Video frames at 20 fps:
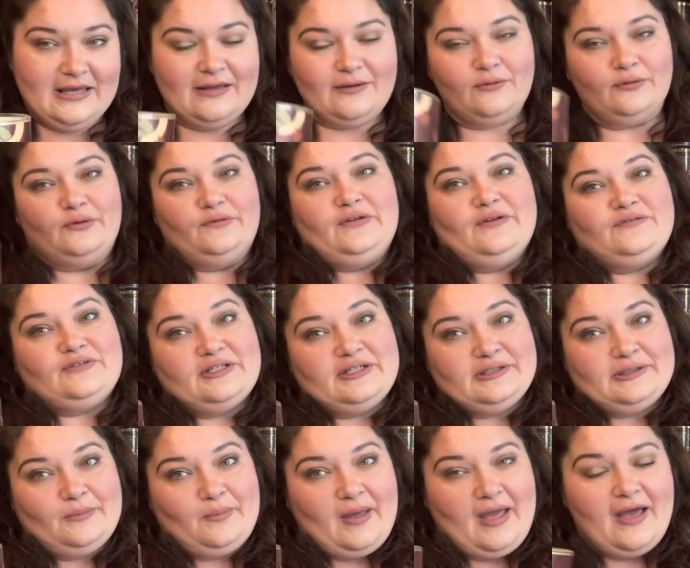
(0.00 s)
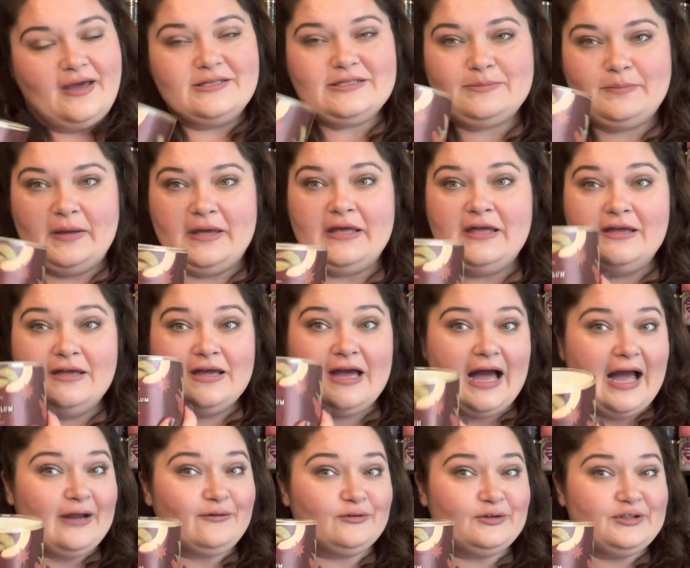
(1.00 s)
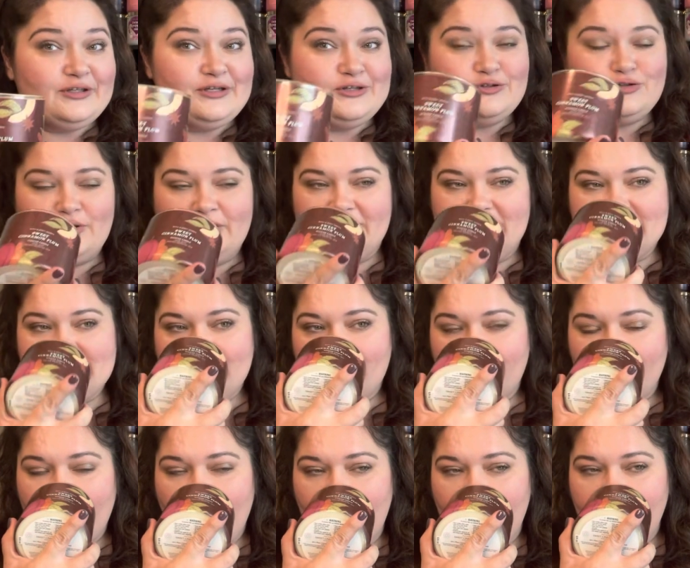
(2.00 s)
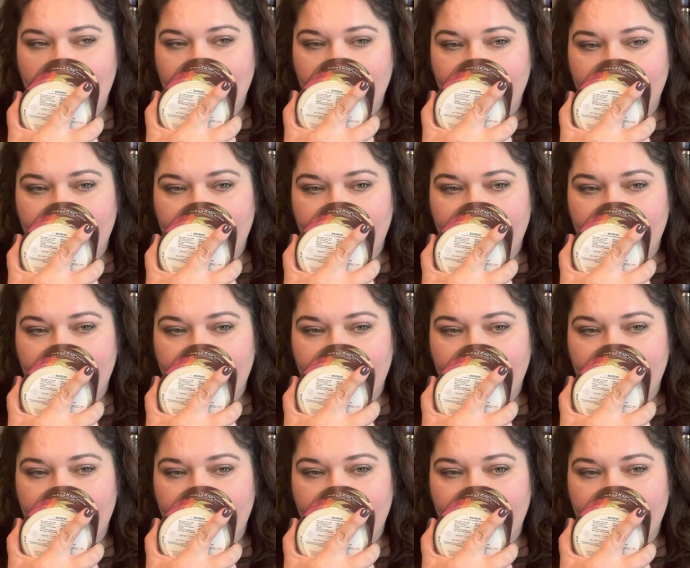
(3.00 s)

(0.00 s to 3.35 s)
I don't know if they've done it in the past, but I really enjoyed this for fall.